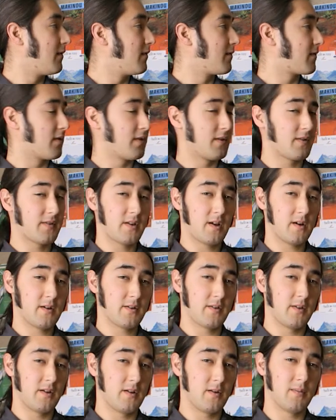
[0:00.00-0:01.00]
For the steer
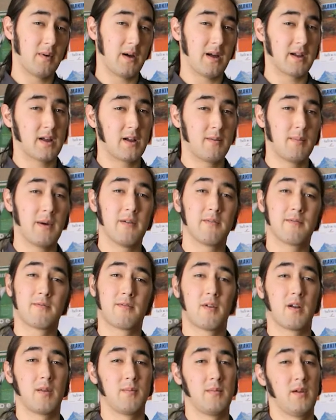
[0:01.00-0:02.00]
tube, I cut about
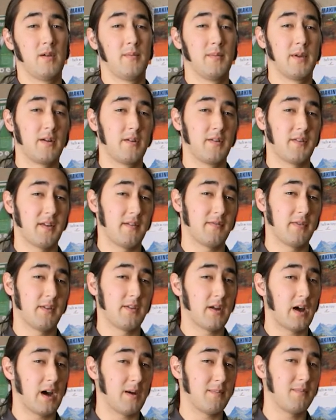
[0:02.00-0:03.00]
40 millimeters off the
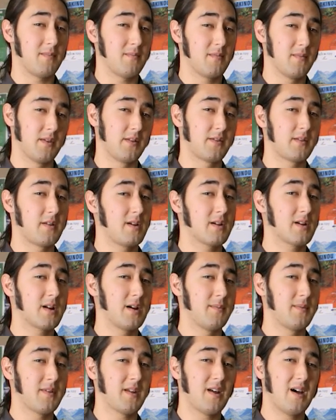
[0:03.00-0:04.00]
top. The steer comes